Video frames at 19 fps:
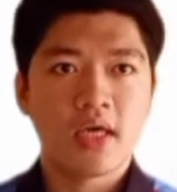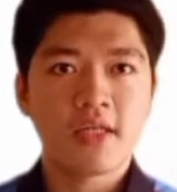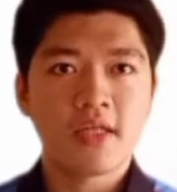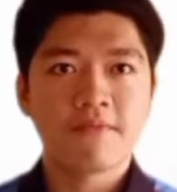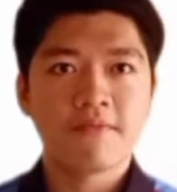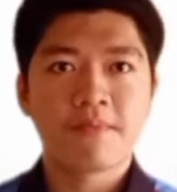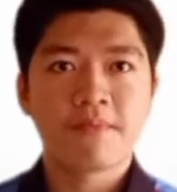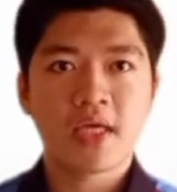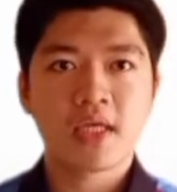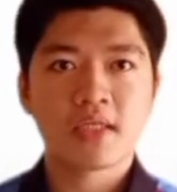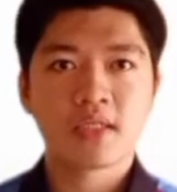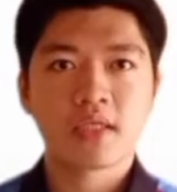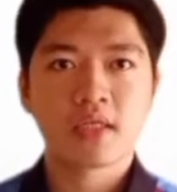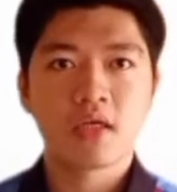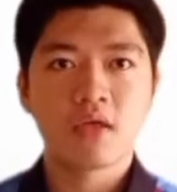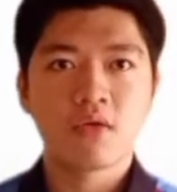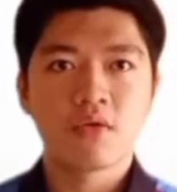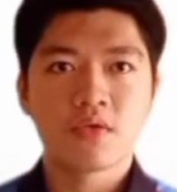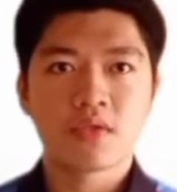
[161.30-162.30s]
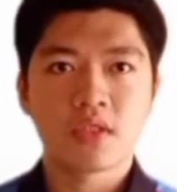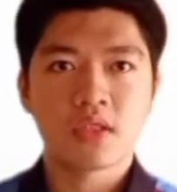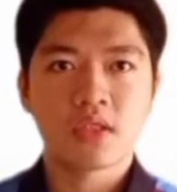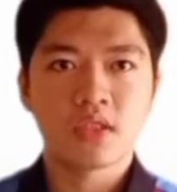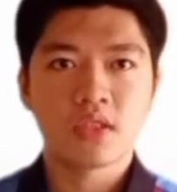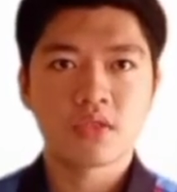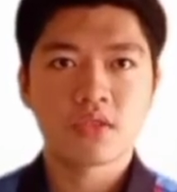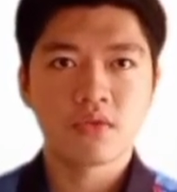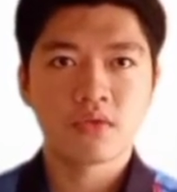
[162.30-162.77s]
and pay close
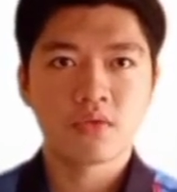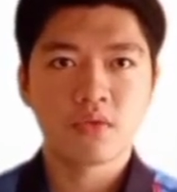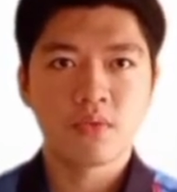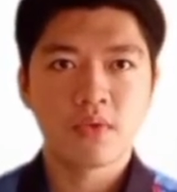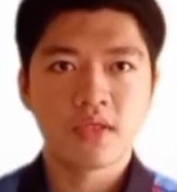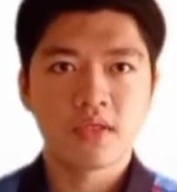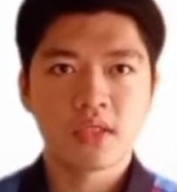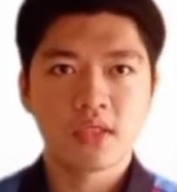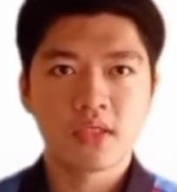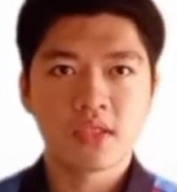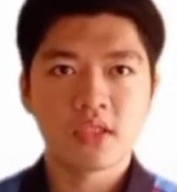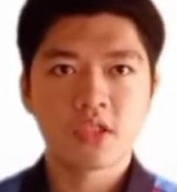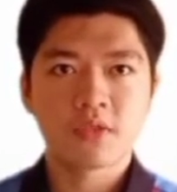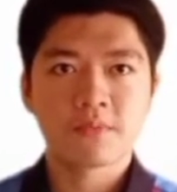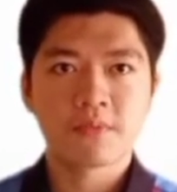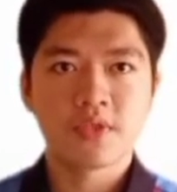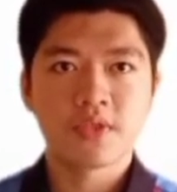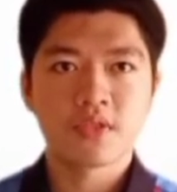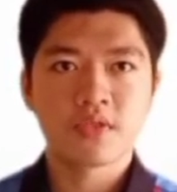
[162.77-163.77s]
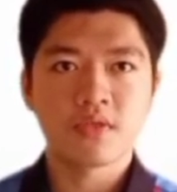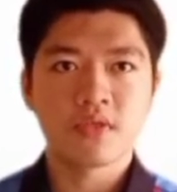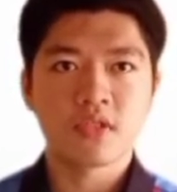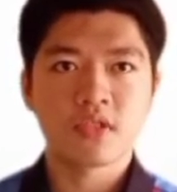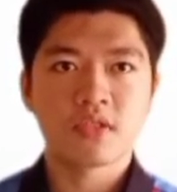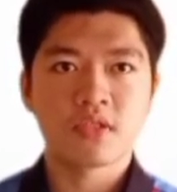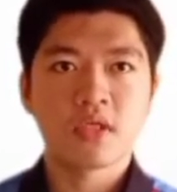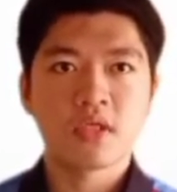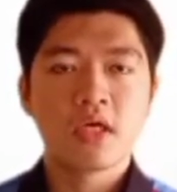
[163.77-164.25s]
attention to whether each person
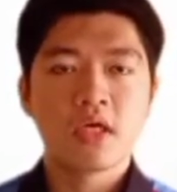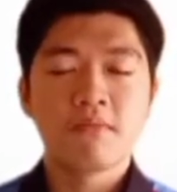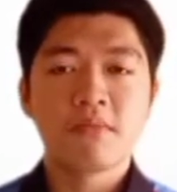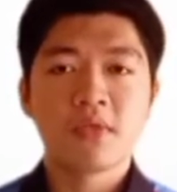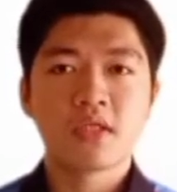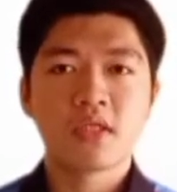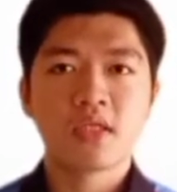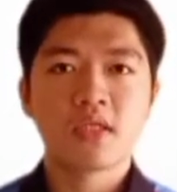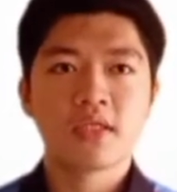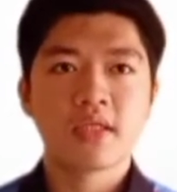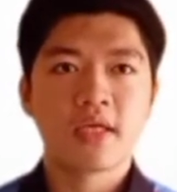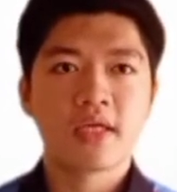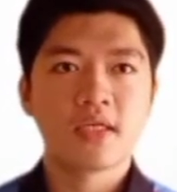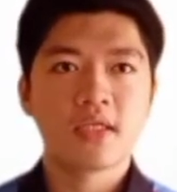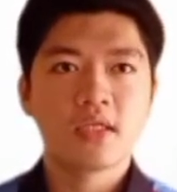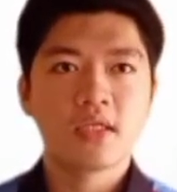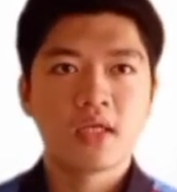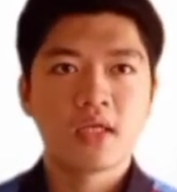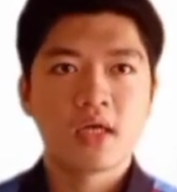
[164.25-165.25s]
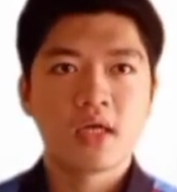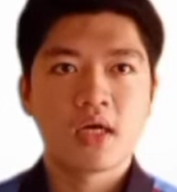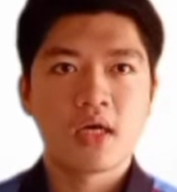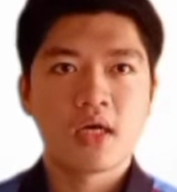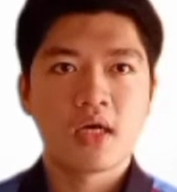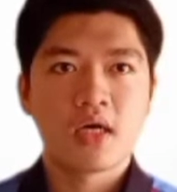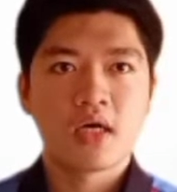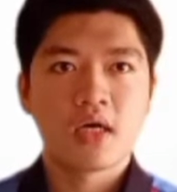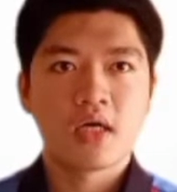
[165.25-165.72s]
is meeting their
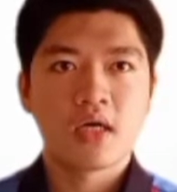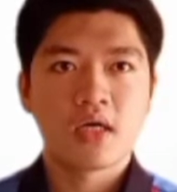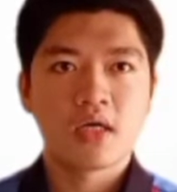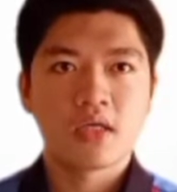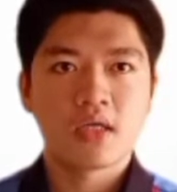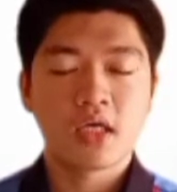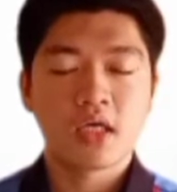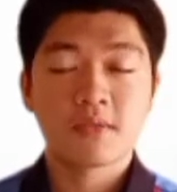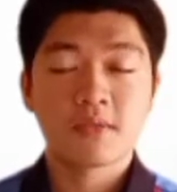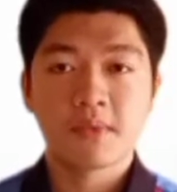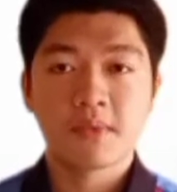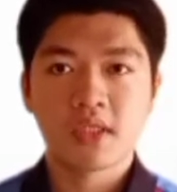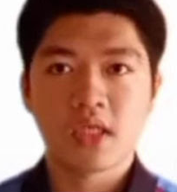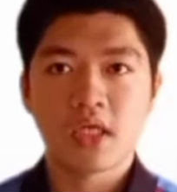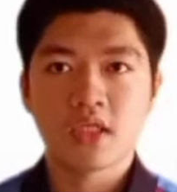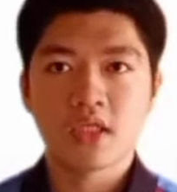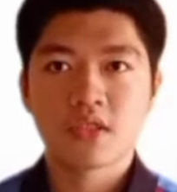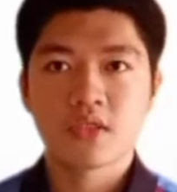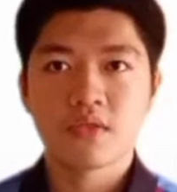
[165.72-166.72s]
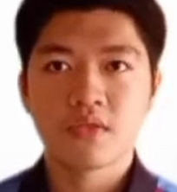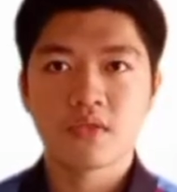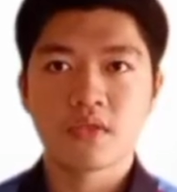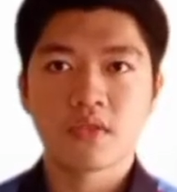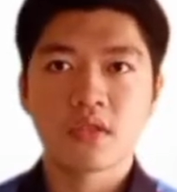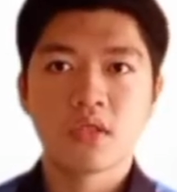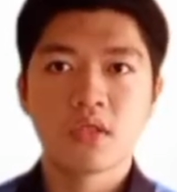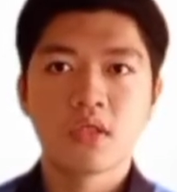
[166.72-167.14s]
expectations.